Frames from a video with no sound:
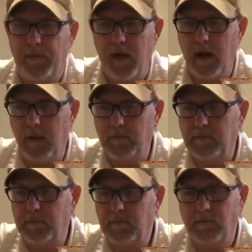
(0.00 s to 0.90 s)
Um,
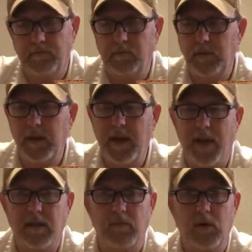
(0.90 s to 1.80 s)
you
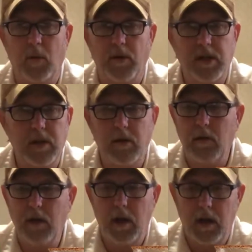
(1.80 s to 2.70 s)
got some Topo
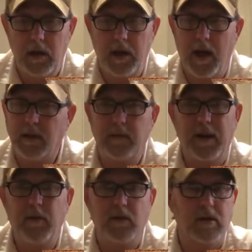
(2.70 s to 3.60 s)
Chico, you got some
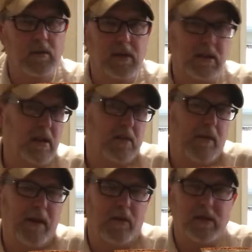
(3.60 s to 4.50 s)
either some just
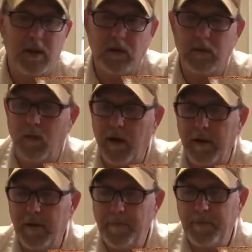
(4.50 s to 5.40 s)
regular salsa
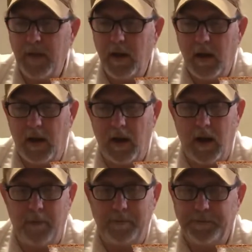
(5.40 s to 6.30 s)
water
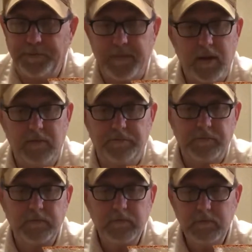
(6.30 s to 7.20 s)
um,
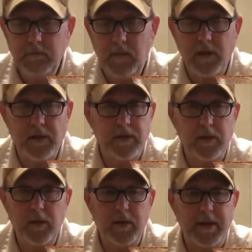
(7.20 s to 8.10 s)
to
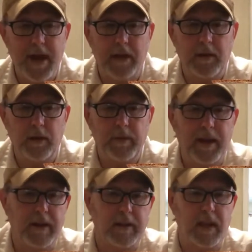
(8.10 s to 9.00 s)
dilute it down a little
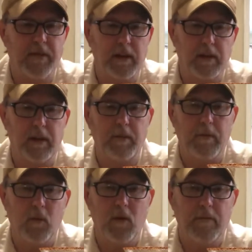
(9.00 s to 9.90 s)
bit and give it a little bit
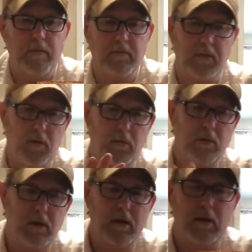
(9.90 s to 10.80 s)
more you know
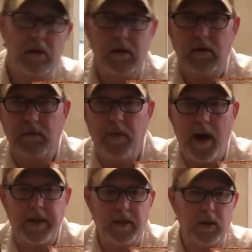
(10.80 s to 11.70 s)

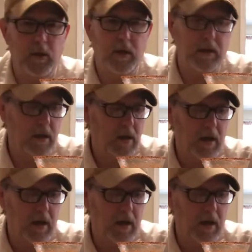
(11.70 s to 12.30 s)
body to it.